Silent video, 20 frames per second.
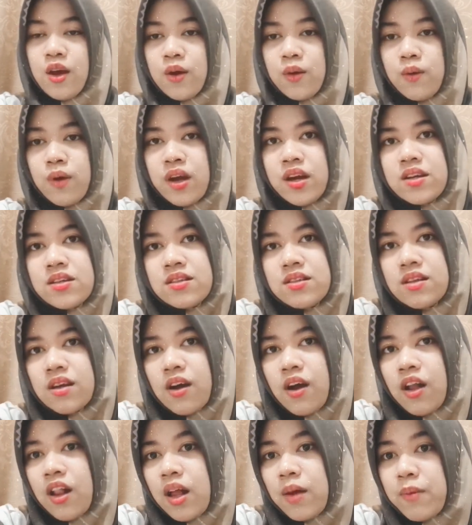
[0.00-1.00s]
What is the
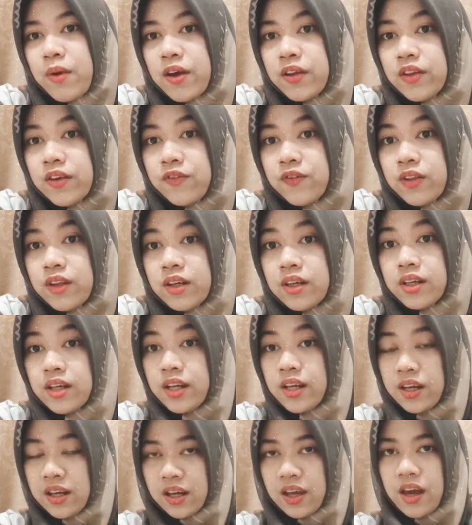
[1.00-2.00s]
collaborative
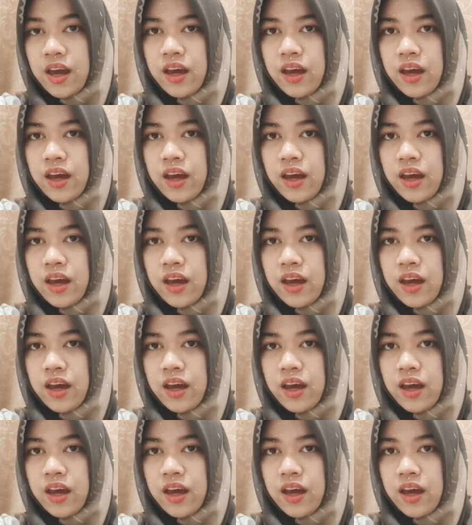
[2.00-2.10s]
learning?